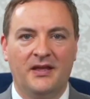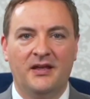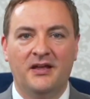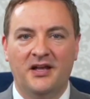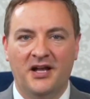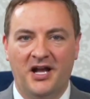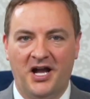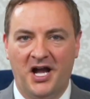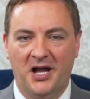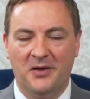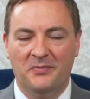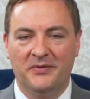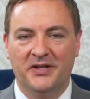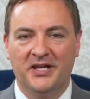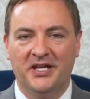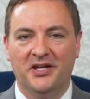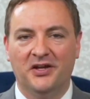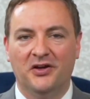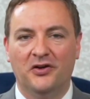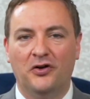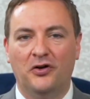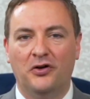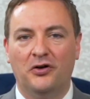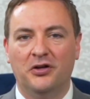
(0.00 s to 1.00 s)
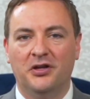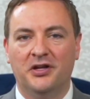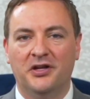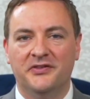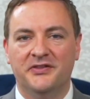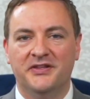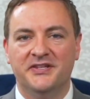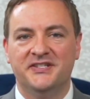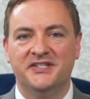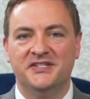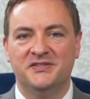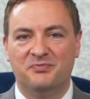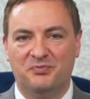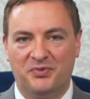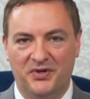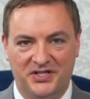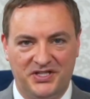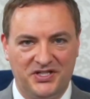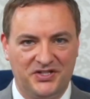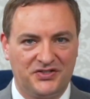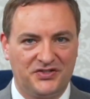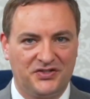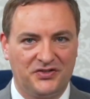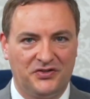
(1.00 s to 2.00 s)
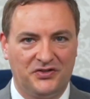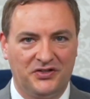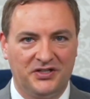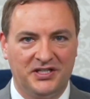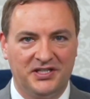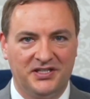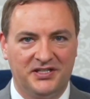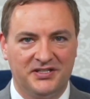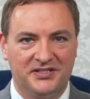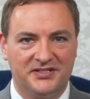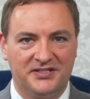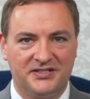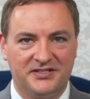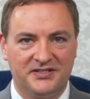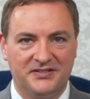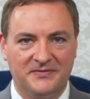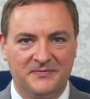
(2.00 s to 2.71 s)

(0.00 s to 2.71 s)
I'm Lee Hall, and this is British Thought Leaders.